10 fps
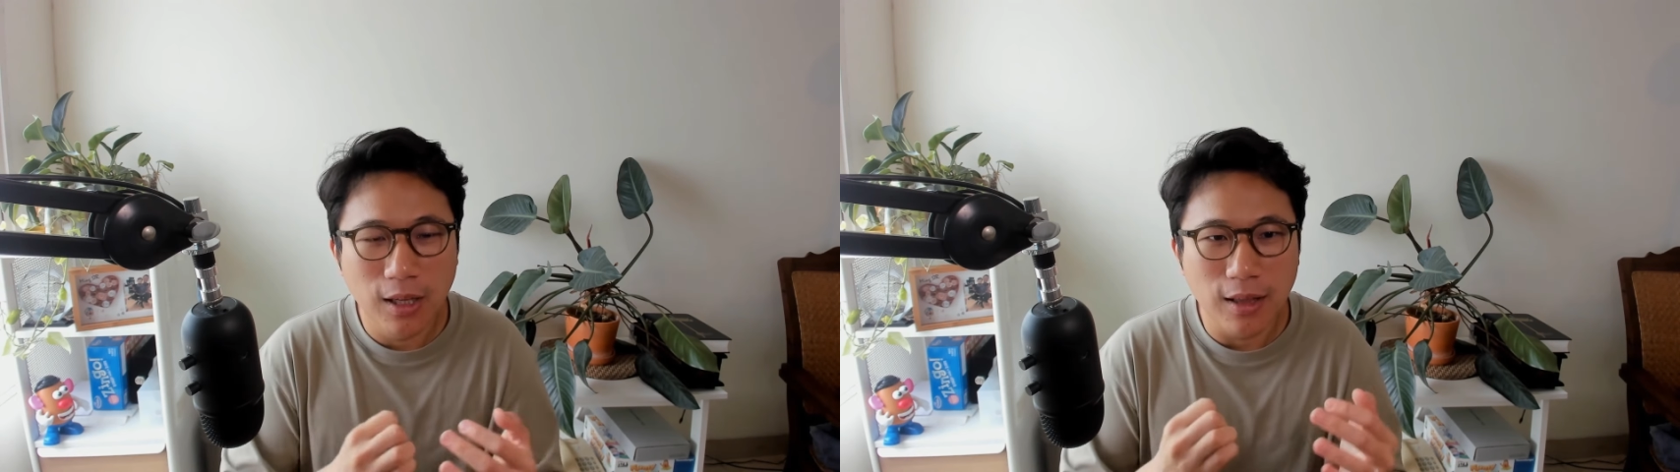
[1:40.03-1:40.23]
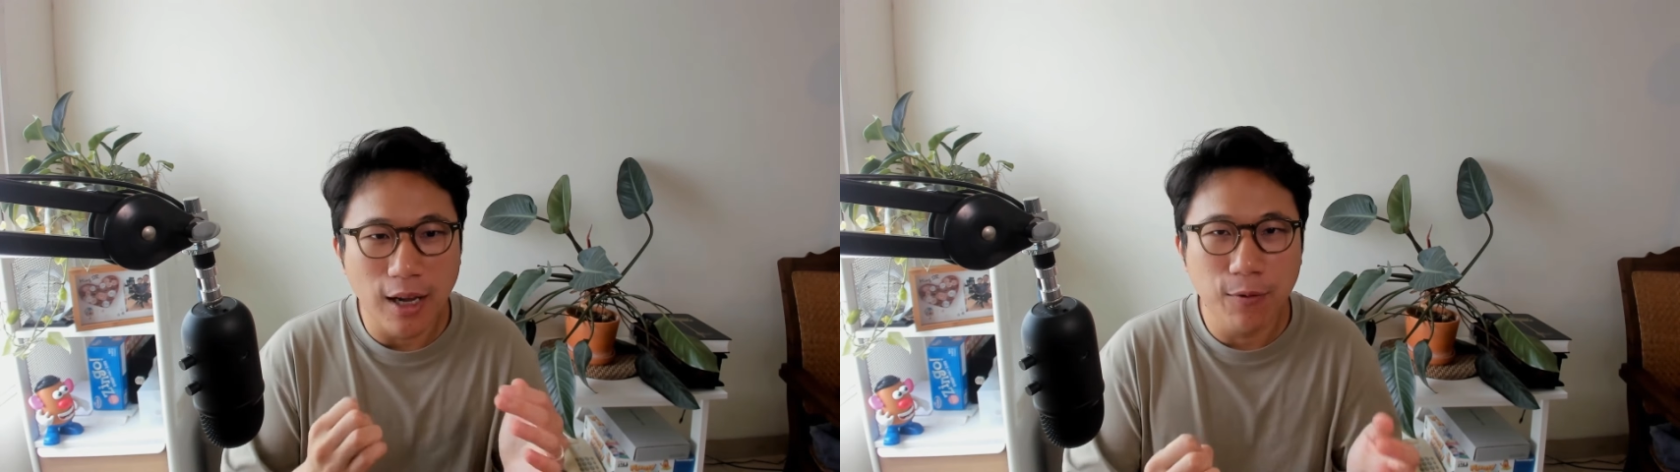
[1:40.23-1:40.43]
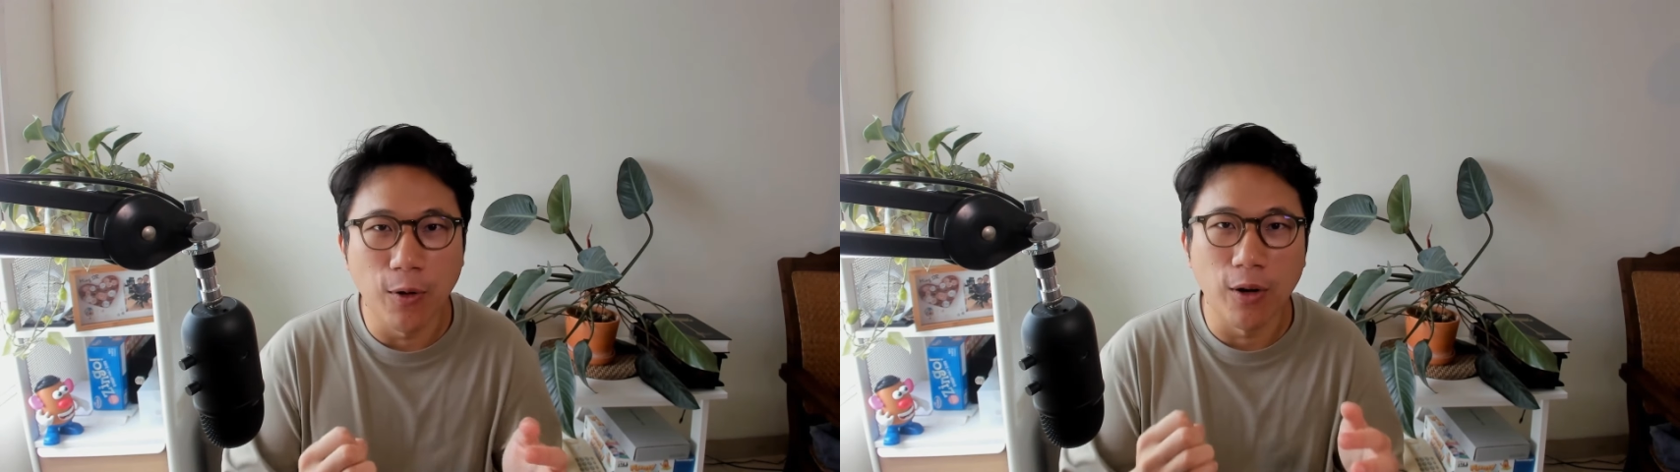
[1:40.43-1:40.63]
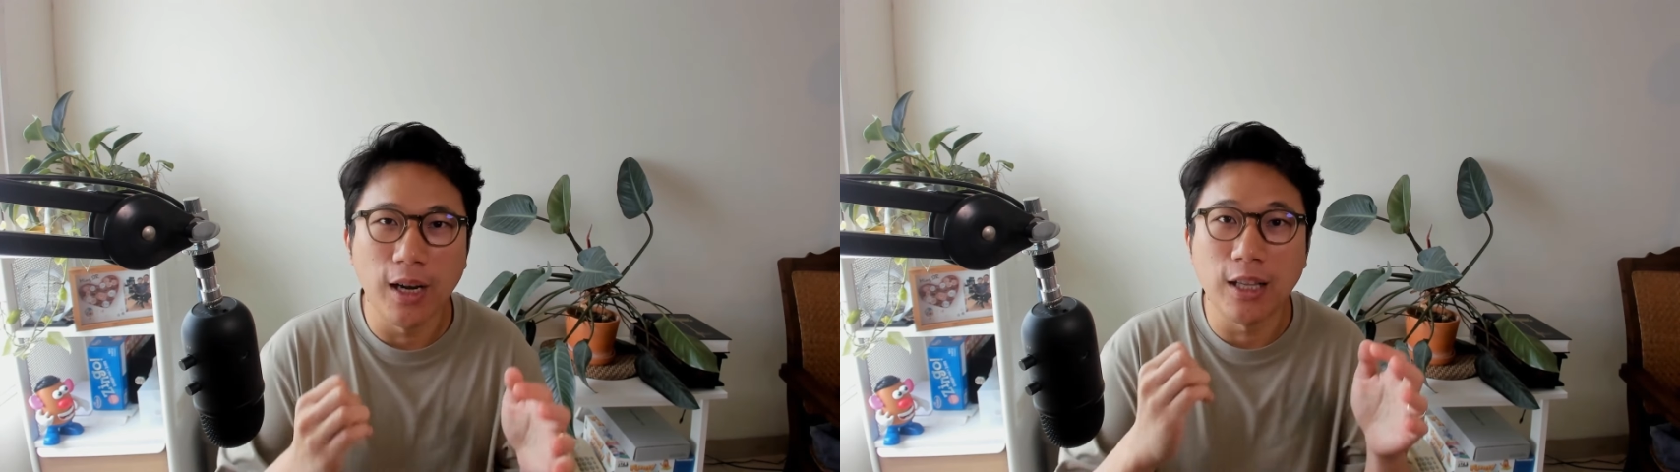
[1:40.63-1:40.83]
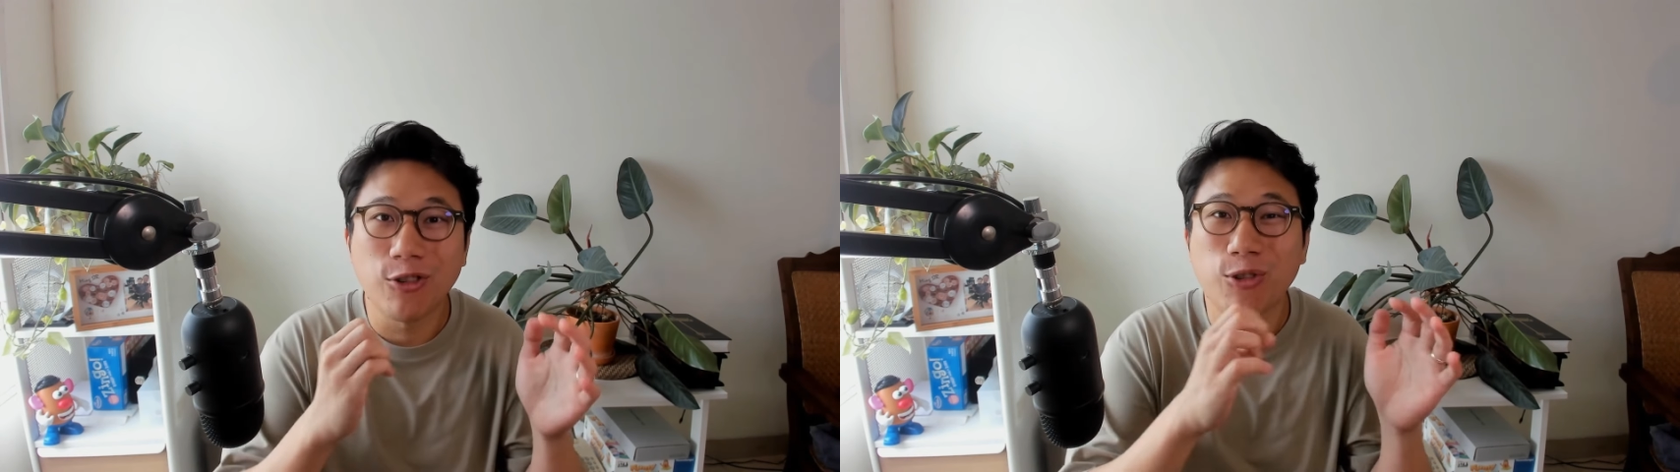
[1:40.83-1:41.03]
Therefore,
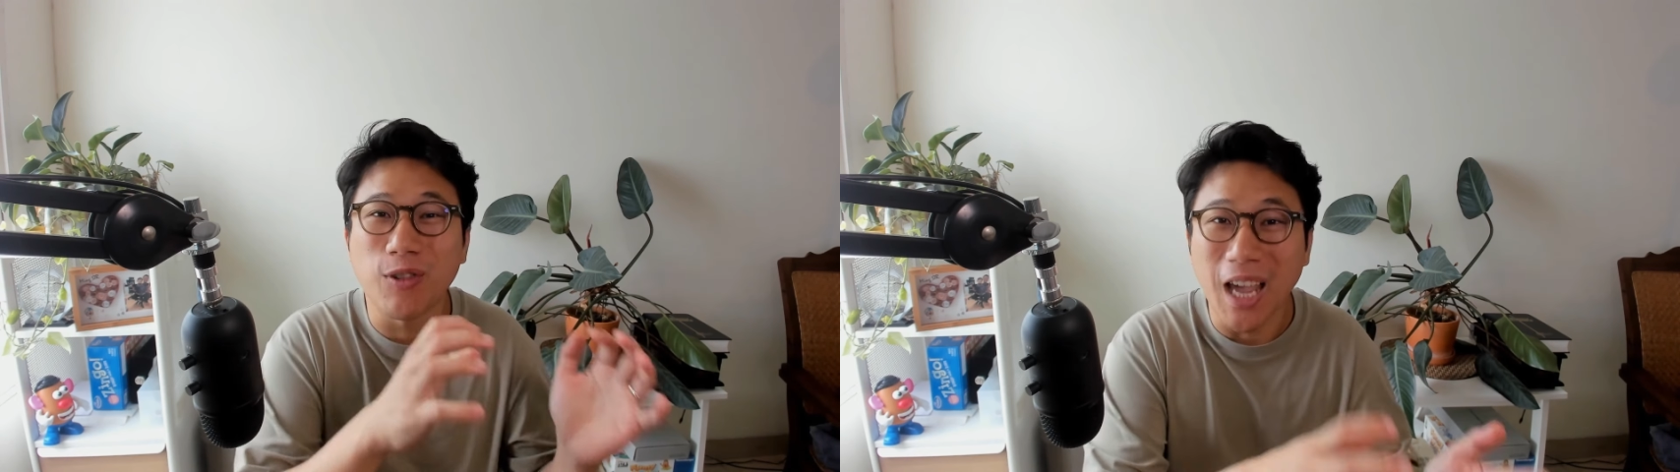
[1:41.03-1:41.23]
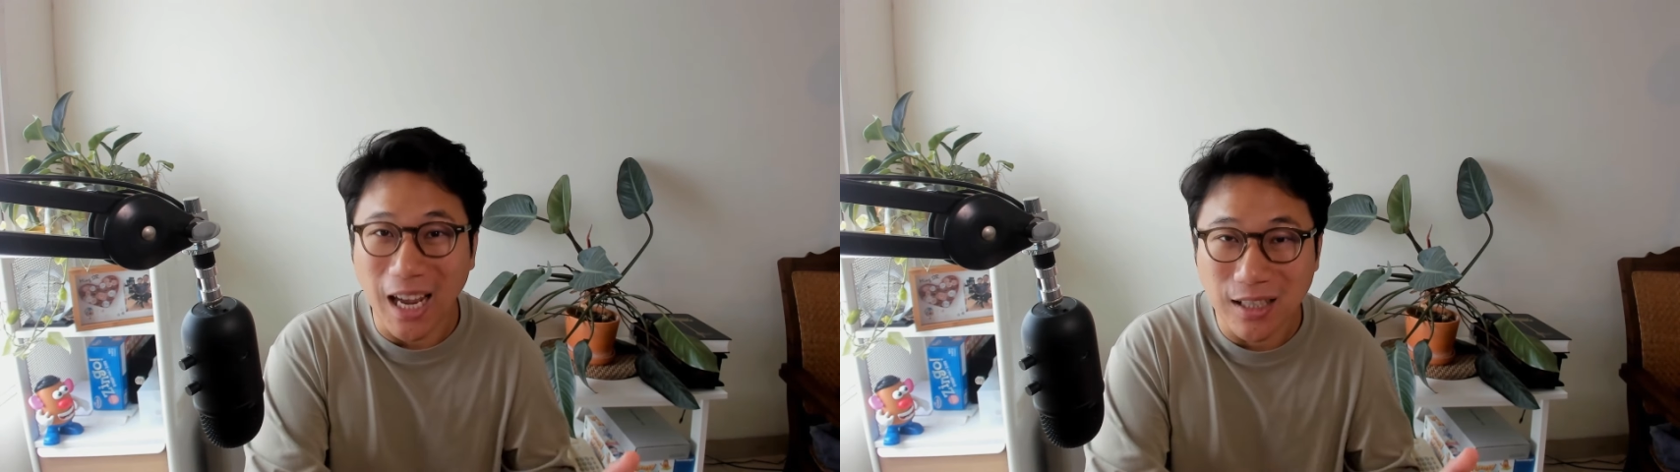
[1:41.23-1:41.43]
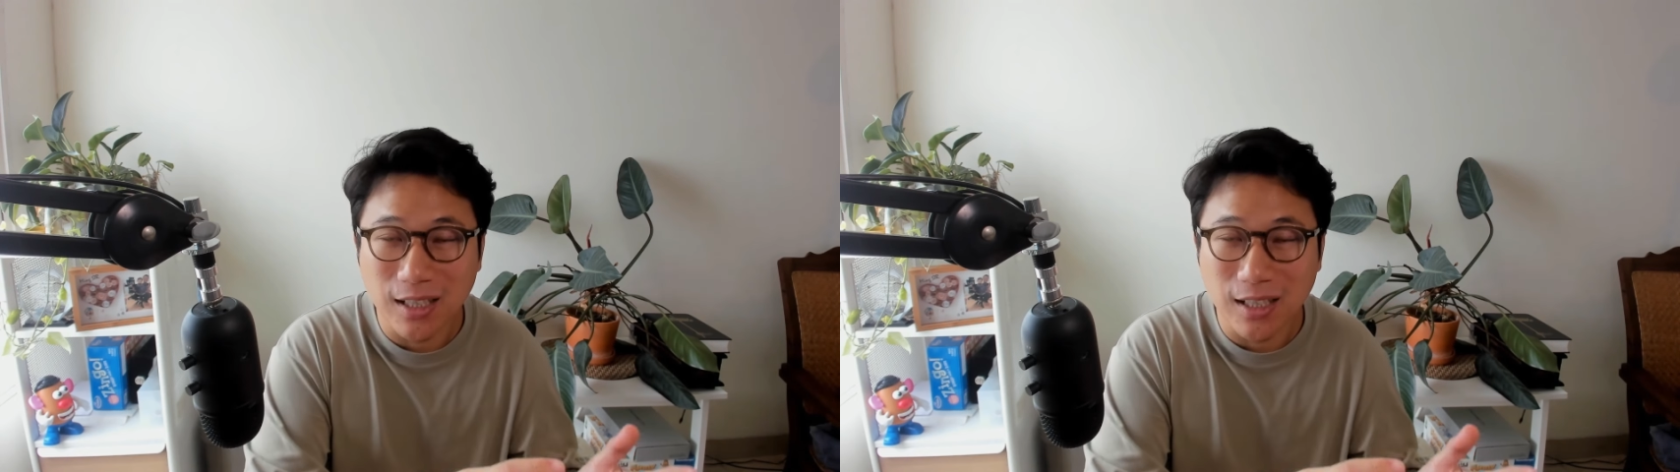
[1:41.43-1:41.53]
it creates